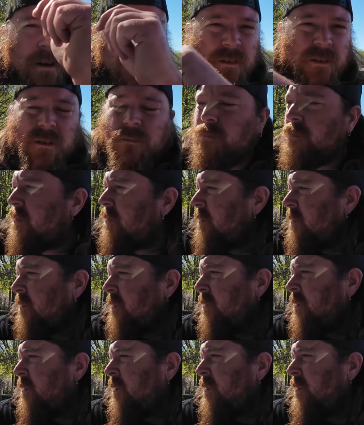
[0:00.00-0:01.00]
on some
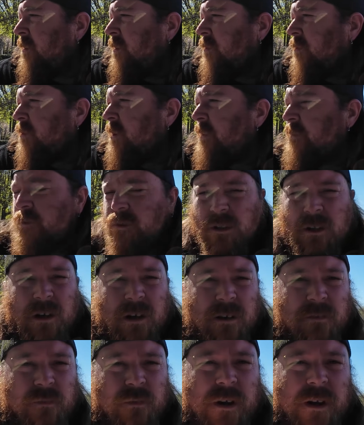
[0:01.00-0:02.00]
rough
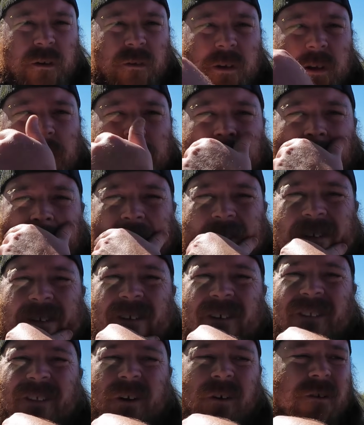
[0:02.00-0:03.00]
stuff, right around the, you
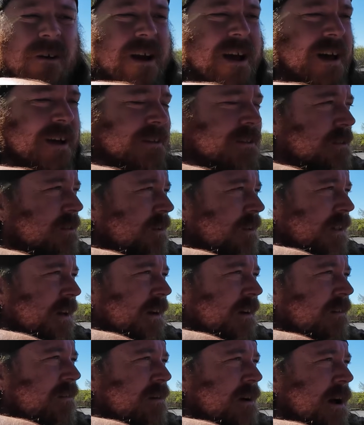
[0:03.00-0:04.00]
know, the cracks and all
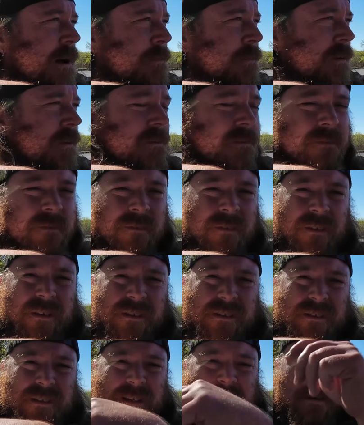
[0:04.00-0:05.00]
that crap. And
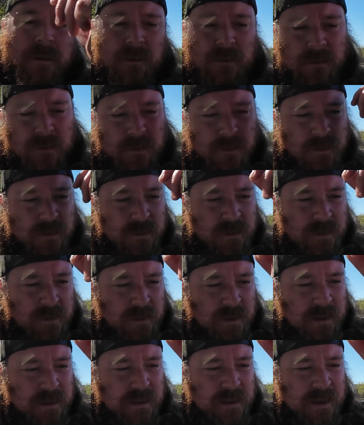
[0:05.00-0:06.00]
let's
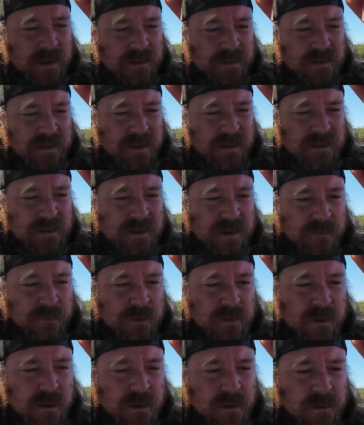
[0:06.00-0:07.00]
get the
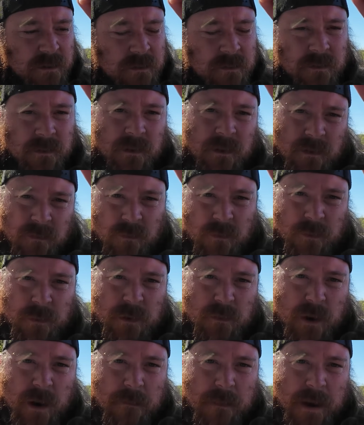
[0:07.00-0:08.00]
X97's on, and we'll be right